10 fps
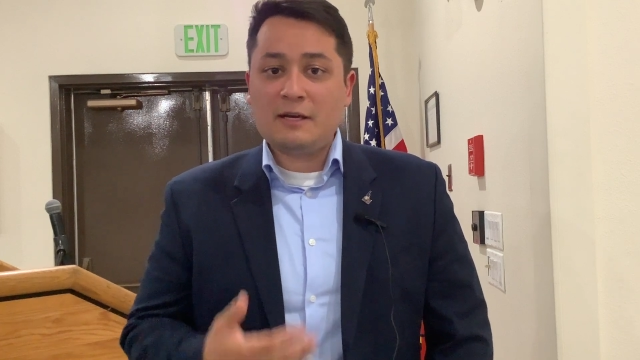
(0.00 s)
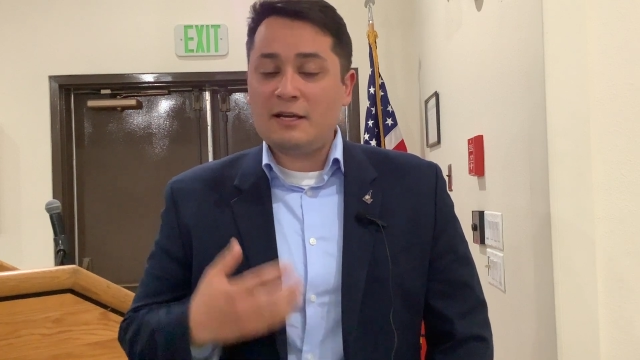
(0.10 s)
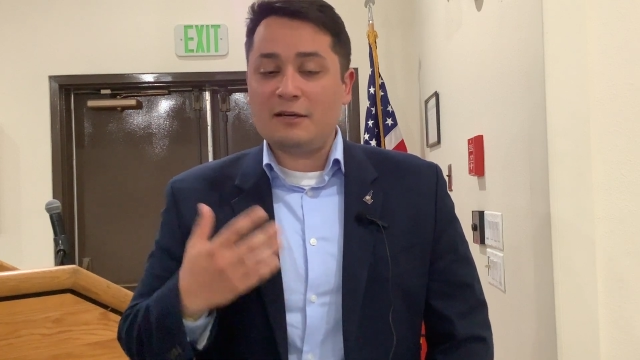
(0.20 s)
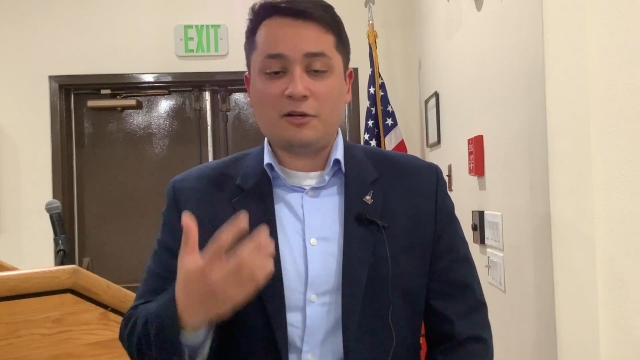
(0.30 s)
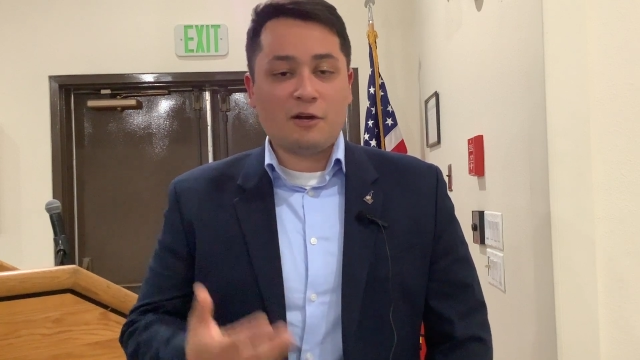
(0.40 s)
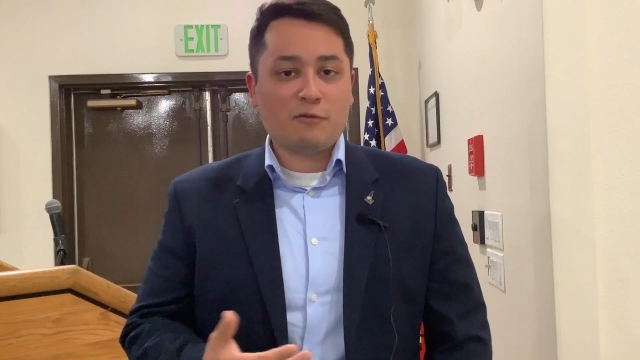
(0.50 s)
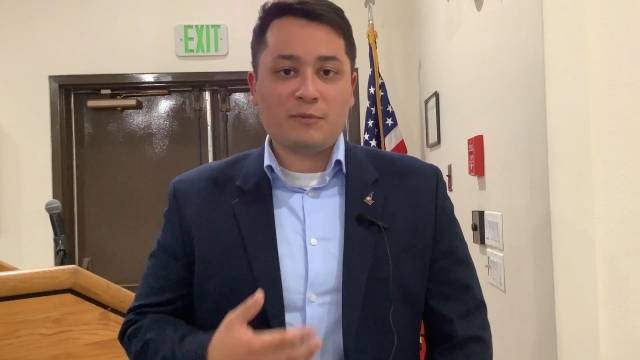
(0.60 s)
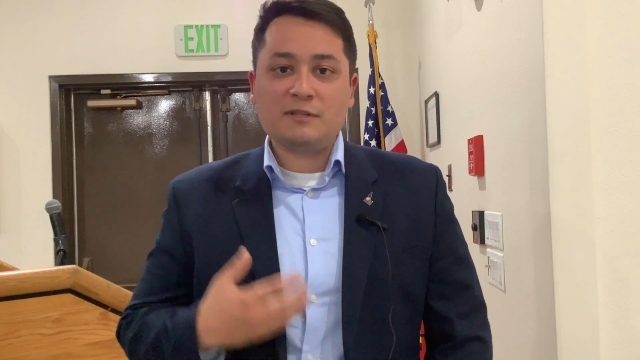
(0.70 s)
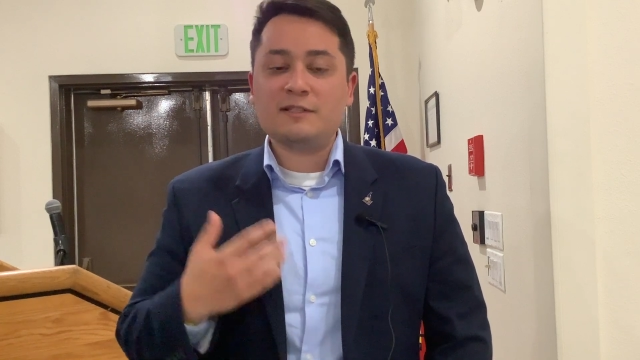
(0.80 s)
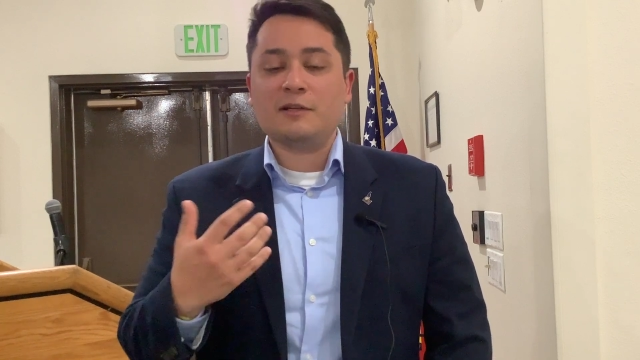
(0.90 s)
in
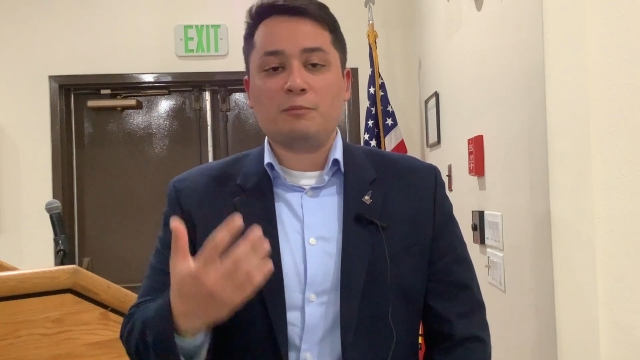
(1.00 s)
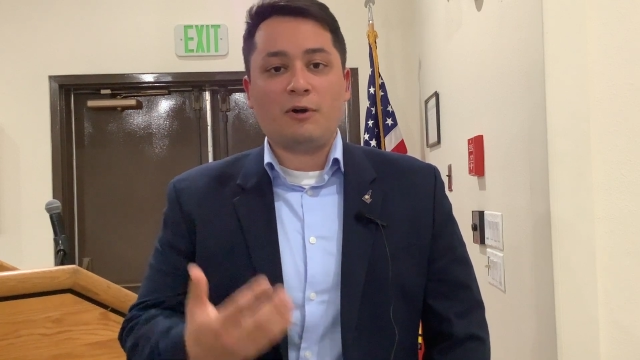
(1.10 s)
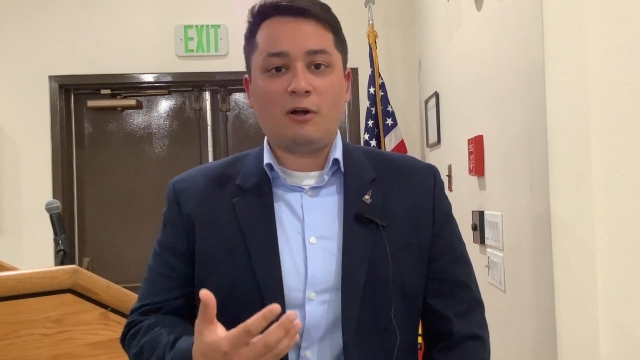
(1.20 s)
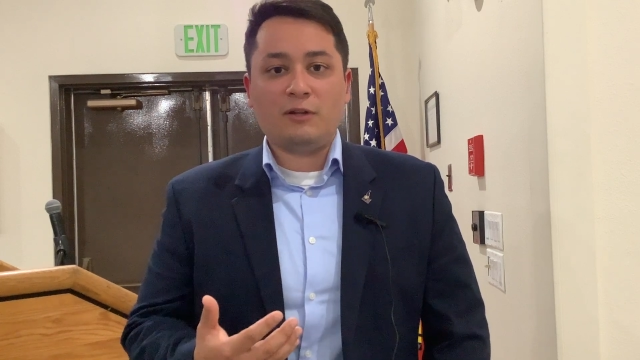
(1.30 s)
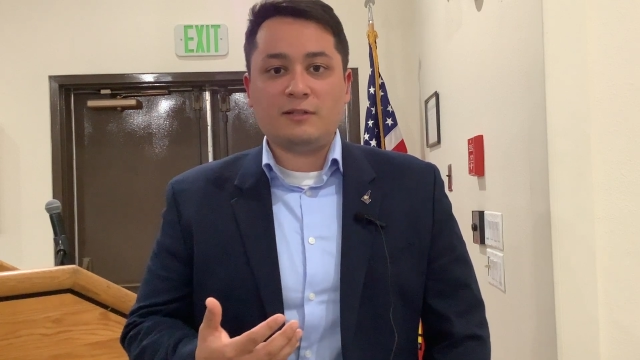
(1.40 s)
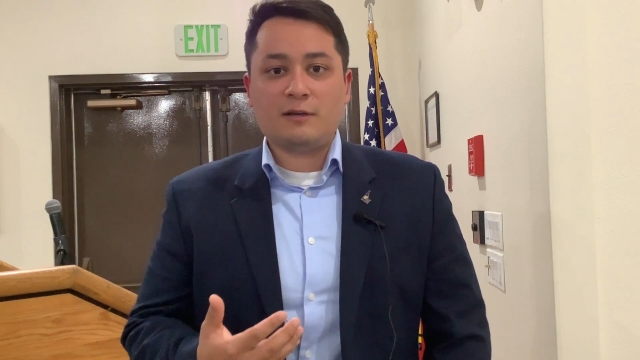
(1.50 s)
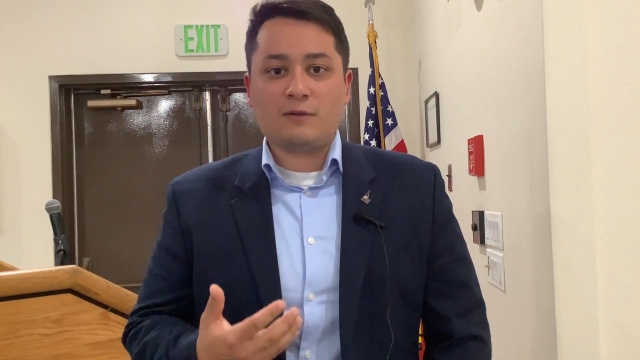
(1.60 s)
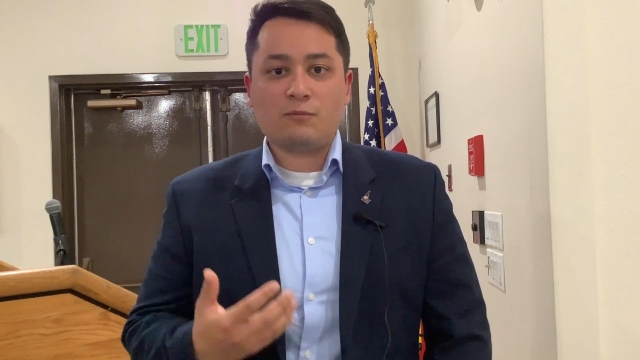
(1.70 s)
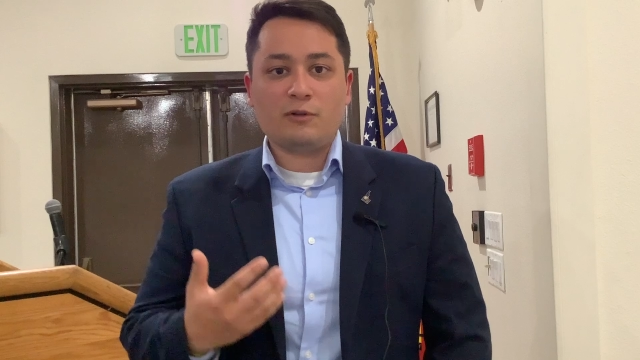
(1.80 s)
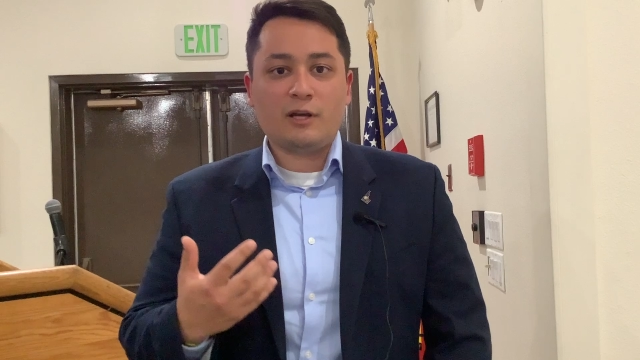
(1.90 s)
government and in politics
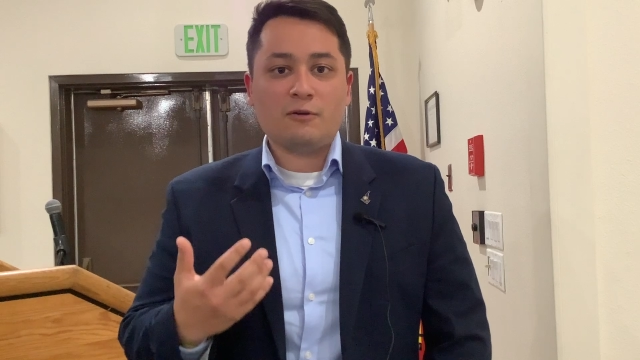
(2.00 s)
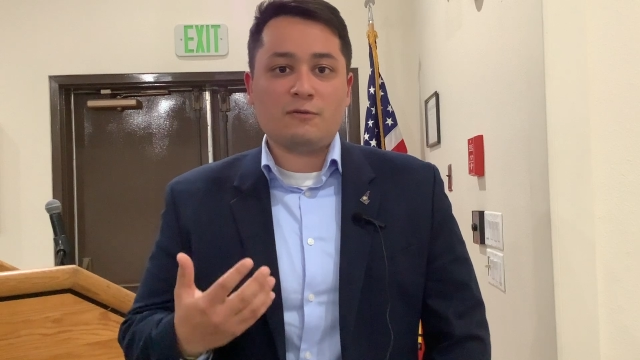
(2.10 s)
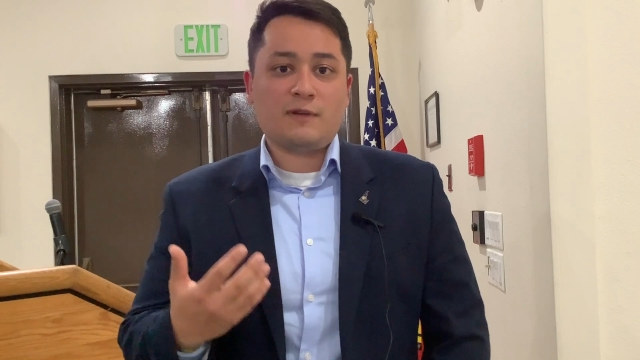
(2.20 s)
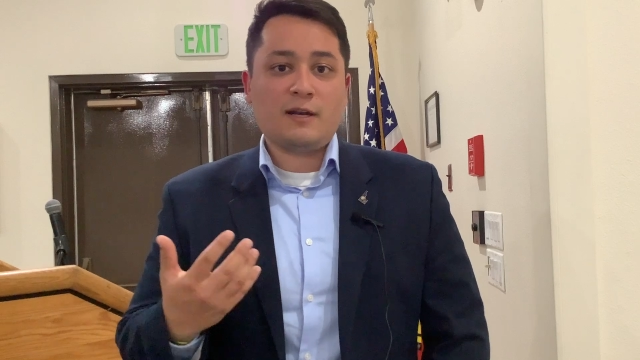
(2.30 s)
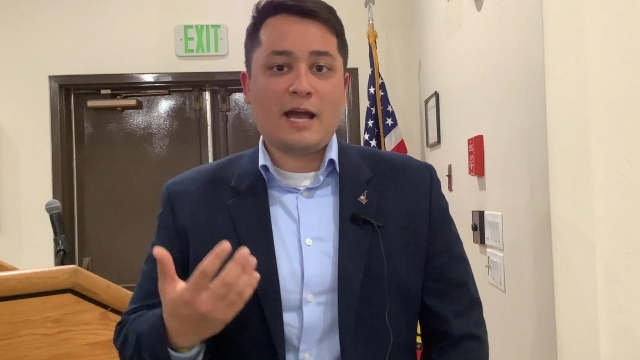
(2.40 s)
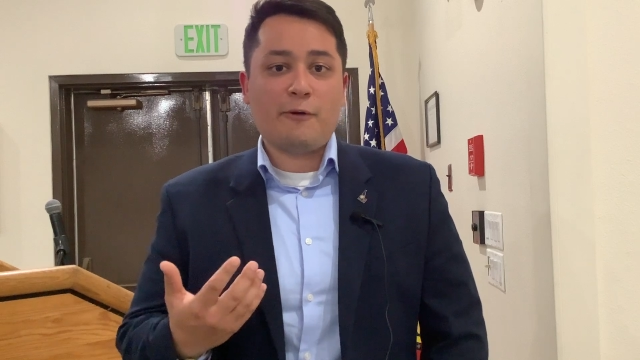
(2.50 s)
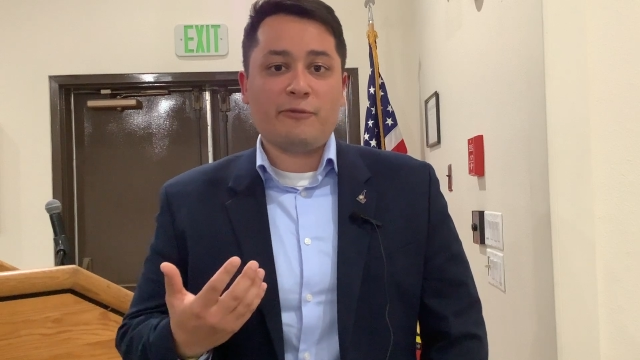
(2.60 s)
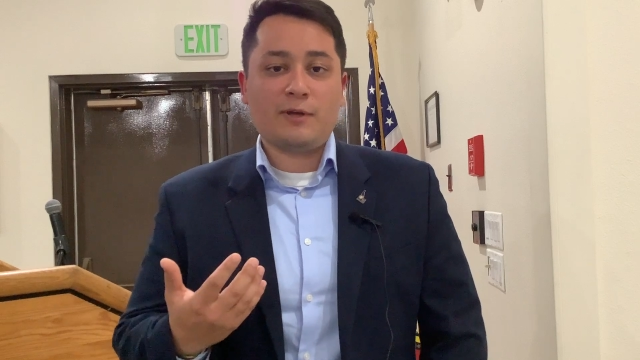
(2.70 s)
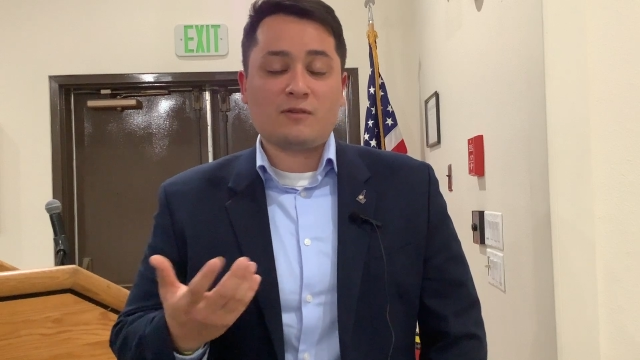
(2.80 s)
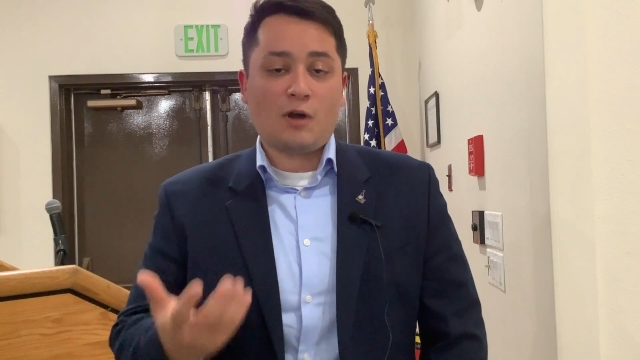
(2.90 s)
and really understand how
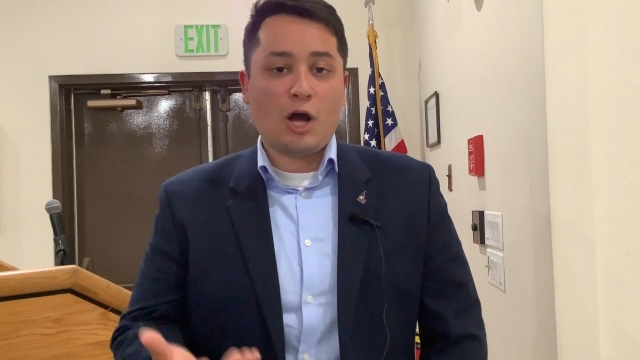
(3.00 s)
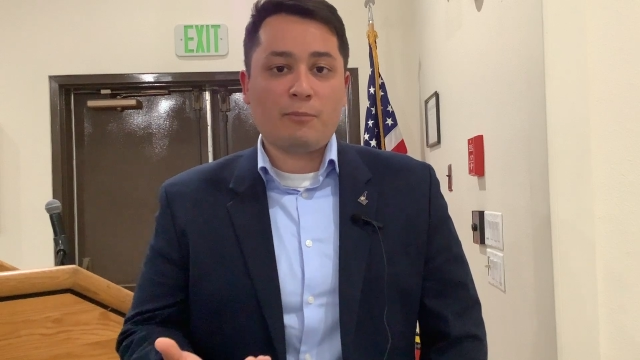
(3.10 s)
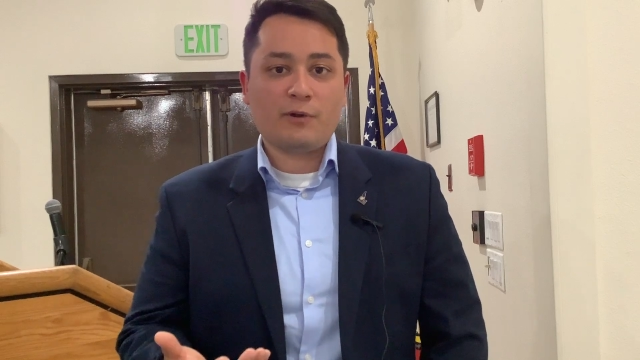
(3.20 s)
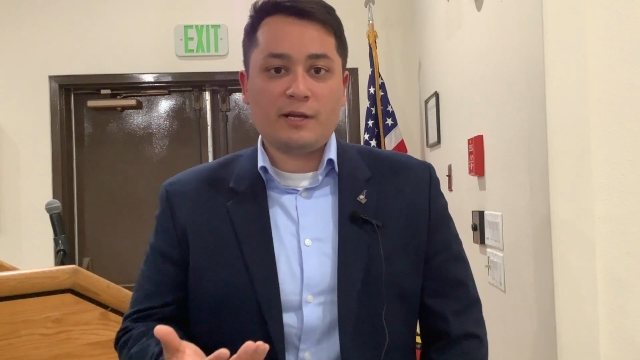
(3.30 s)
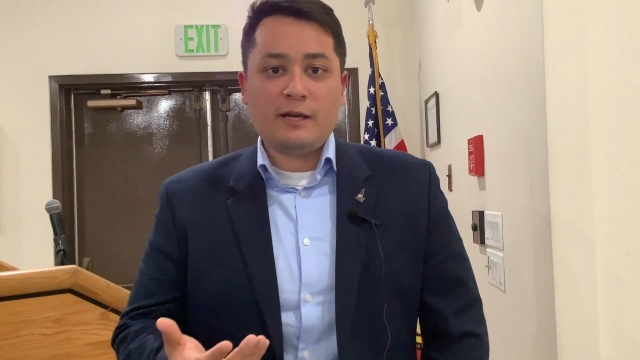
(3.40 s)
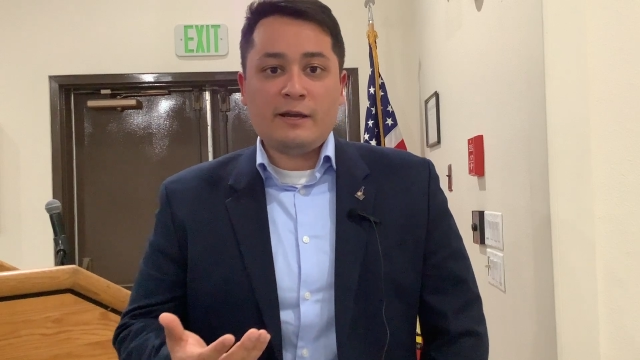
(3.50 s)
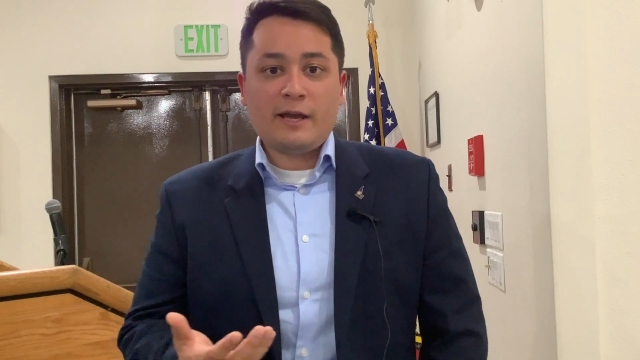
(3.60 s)
things operate